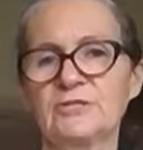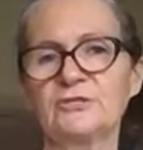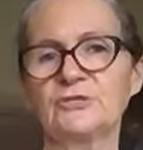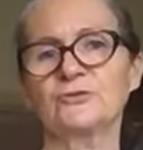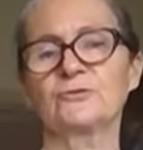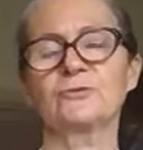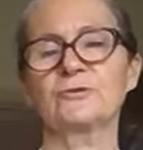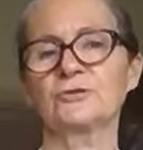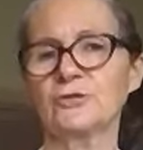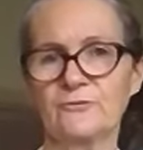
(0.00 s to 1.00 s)
ginger or
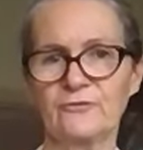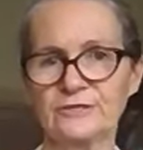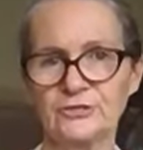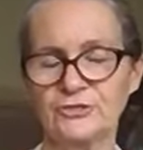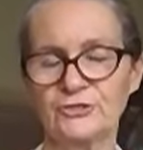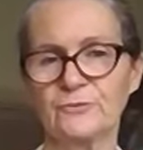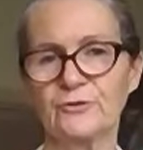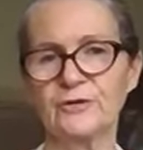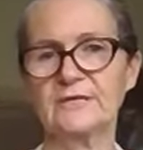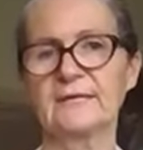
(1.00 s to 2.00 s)
the chopped fresh
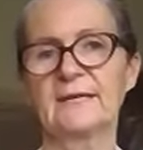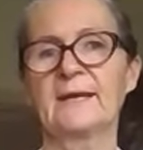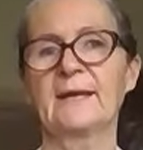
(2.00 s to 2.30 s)
turmeric.